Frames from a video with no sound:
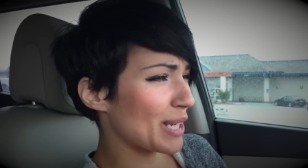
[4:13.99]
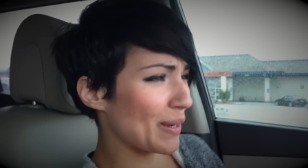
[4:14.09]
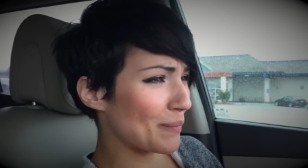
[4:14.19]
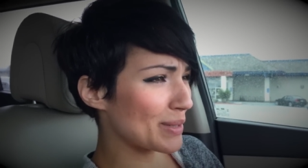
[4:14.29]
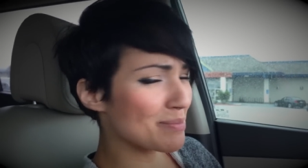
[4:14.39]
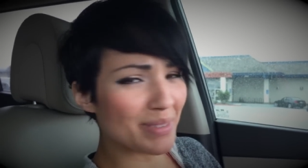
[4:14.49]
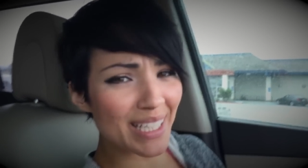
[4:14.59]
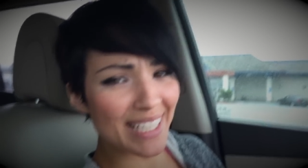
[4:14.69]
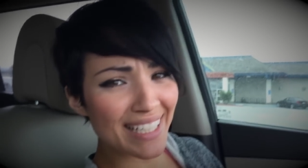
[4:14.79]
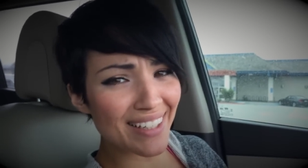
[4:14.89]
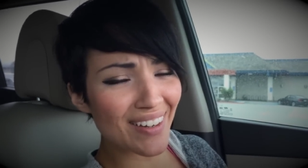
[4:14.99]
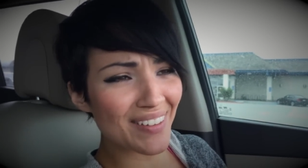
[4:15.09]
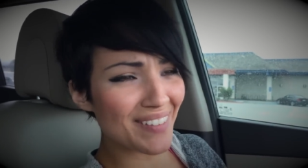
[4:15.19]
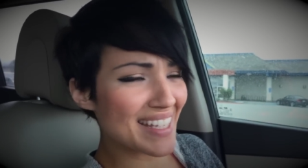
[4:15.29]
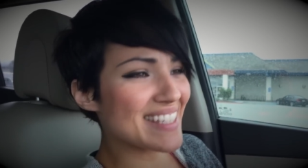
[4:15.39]
that I wouldn't be eating
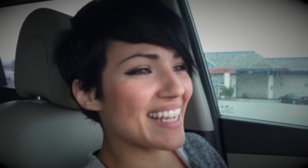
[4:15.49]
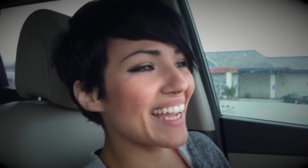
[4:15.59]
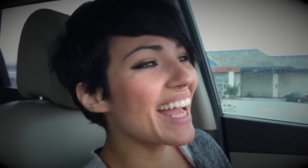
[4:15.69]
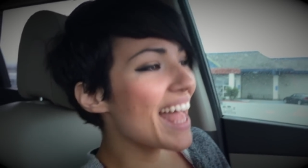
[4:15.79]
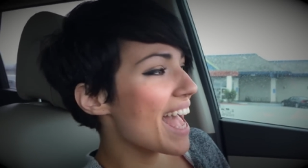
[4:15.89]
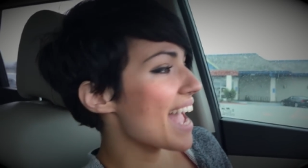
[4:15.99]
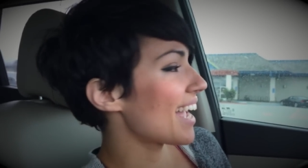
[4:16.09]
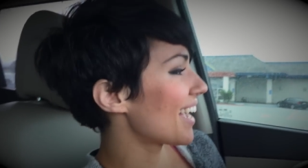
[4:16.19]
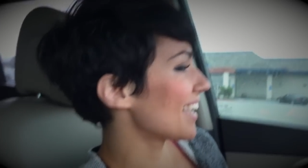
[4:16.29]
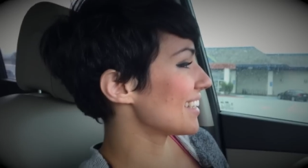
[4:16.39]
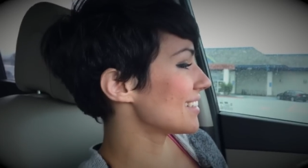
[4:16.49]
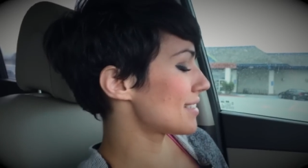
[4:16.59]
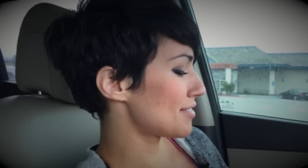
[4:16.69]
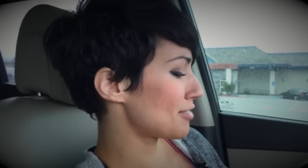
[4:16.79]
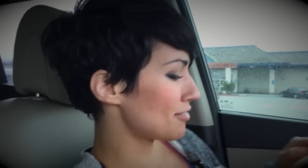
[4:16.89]
on a rest day,
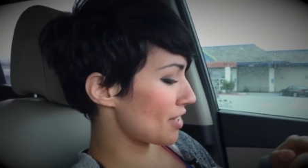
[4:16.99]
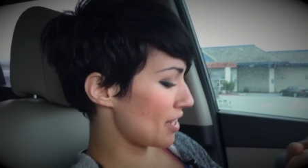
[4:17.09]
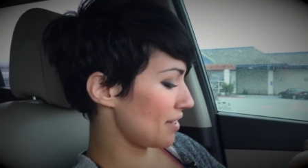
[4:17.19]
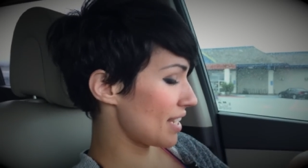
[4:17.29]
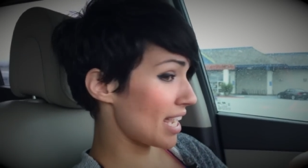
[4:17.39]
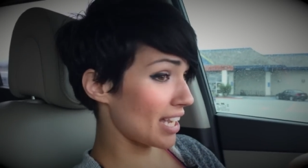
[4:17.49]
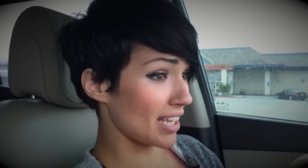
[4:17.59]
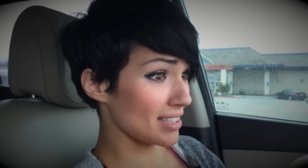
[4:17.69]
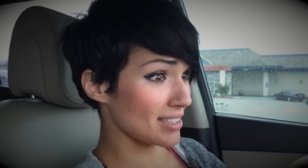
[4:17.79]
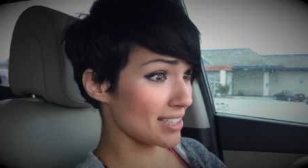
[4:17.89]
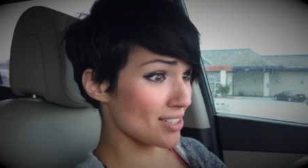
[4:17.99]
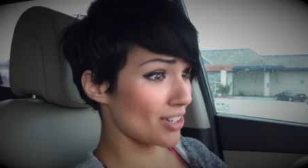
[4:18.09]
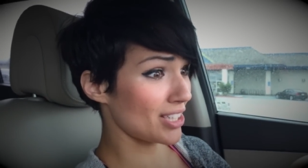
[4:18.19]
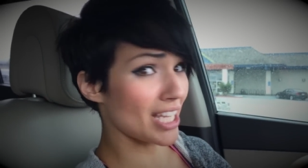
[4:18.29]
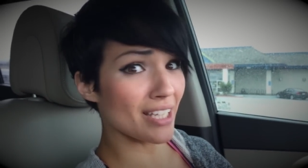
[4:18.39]
and for fun. And it's
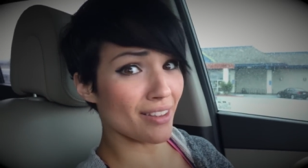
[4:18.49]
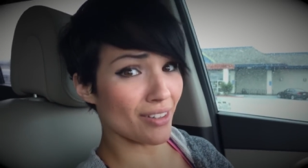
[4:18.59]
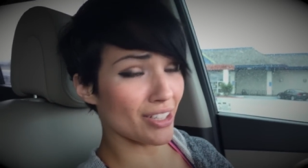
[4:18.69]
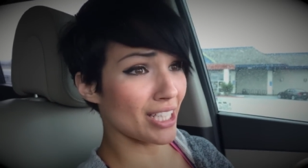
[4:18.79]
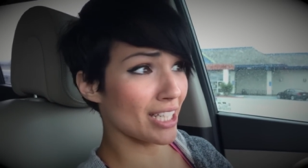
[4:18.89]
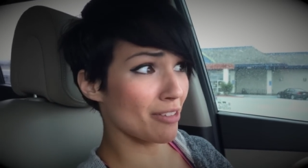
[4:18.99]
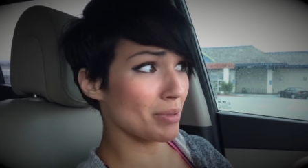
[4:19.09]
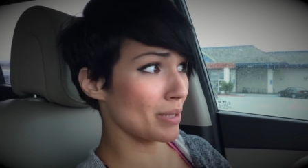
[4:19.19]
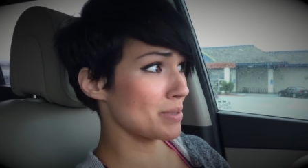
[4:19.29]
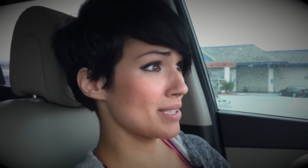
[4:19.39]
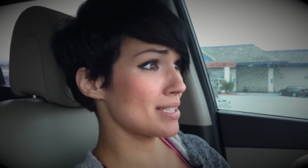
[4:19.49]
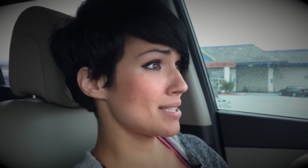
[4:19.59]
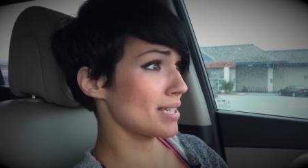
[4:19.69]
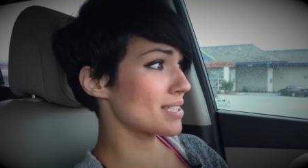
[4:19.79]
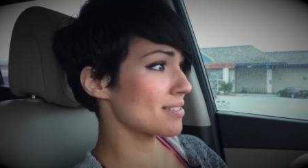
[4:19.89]
already 8:30, and I've been up since
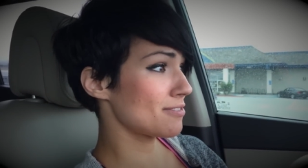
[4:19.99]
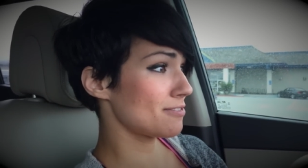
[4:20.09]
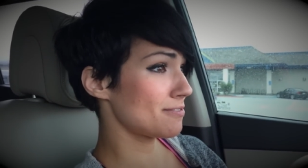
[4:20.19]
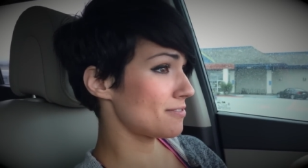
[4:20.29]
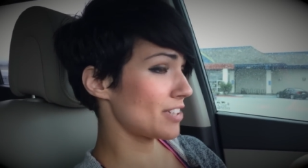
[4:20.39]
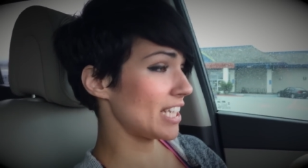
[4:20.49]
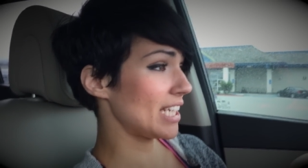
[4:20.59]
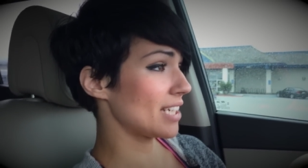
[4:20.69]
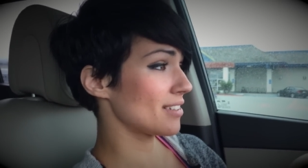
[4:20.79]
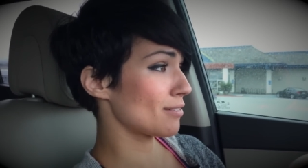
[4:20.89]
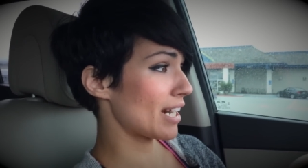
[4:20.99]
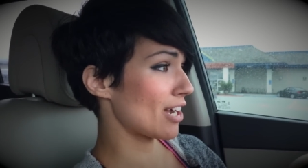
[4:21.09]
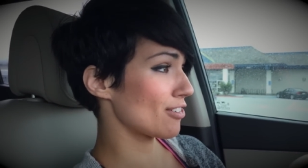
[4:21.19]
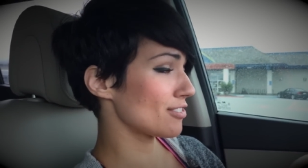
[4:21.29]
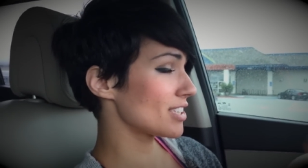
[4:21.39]
six, freaking
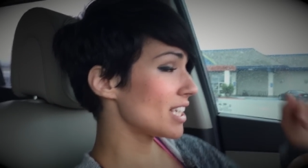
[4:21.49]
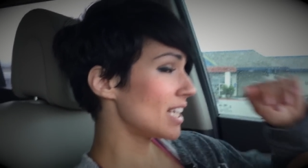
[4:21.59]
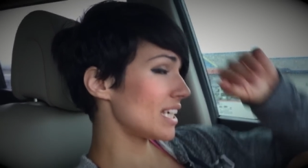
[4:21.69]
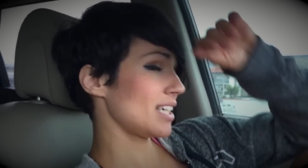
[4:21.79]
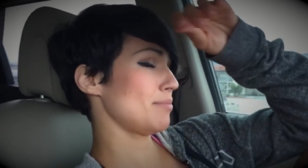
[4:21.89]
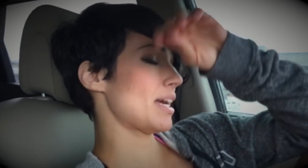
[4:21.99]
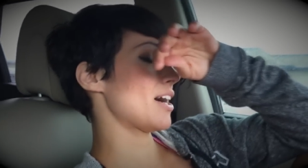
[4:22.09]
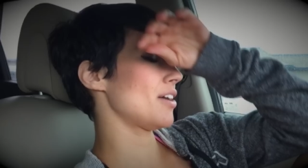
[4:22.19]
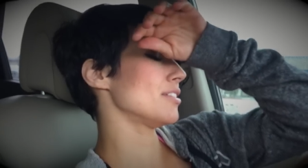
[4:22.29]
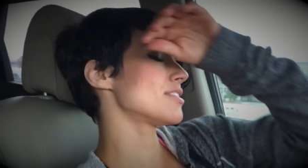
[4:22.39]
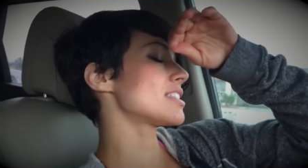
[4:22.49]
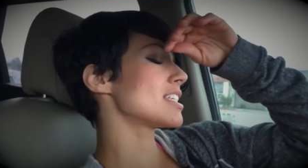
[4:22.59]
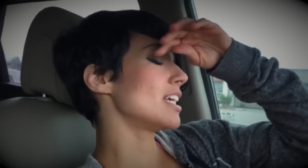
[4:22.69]
around in my house